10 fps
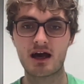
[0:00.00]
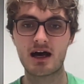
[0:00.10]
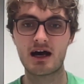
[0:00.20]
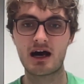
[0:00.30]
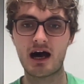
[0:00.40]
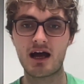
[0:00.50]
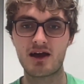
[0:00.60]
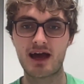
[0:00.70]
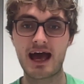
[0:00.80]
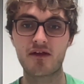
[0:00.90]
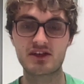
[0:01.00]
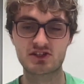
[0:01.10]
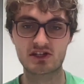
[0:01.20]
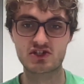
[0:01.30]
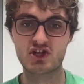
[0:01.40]
how that's
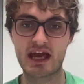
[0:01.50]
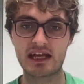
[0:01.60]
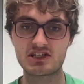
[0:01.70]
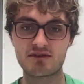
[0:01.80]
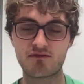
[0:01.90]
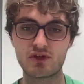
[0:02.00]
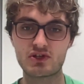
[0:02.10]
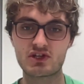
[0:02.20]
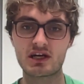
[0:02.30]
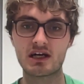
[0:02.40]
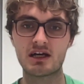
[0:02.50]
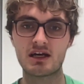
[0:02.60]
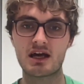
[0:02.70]
going to change in future,